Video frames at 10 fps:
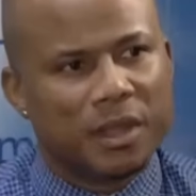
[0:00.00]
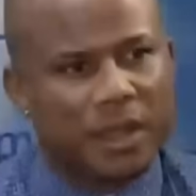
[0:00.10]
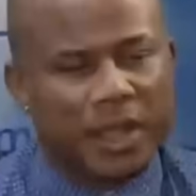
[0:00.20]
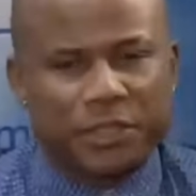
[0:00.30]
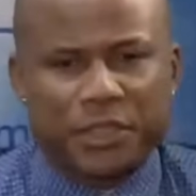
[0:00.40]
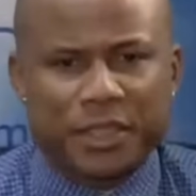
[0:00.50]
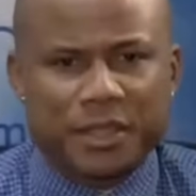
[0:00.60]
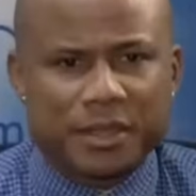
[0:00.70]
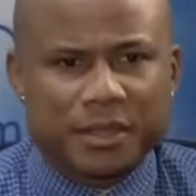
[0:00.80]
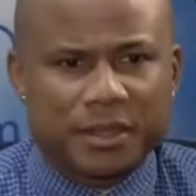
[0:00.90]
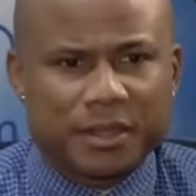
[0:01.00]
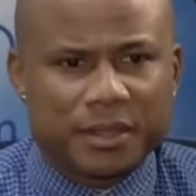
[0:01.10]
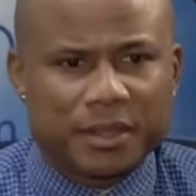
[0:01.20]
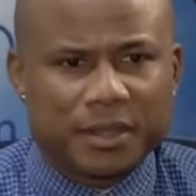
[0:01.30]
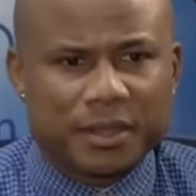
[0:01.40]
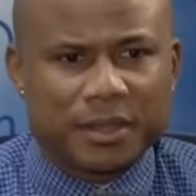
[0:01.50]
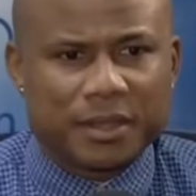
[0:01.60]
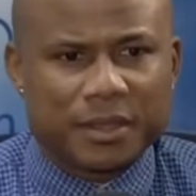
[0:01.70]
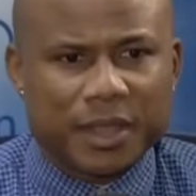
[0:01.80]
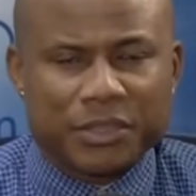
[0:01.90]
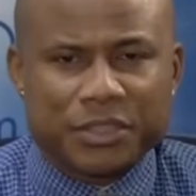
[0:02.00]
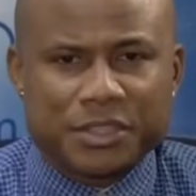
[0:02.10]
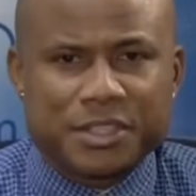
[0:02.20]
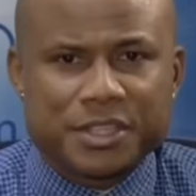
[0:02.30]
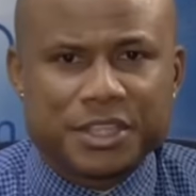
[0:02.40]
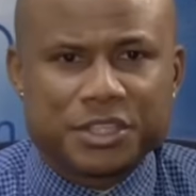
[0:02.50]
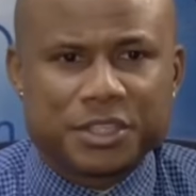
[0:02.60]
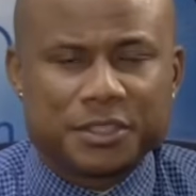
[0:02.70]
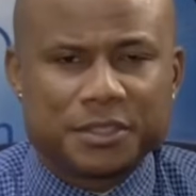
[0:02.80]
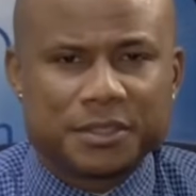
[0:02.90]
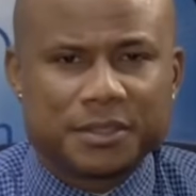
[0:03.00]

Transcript: I think that this nation